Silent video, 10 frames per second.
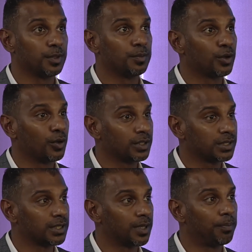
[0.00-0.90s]
because
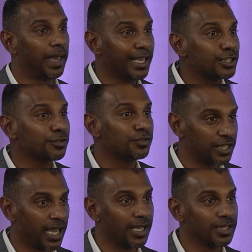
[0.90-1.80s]
the pace of
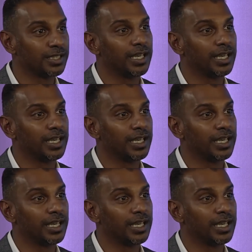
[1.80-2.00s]
change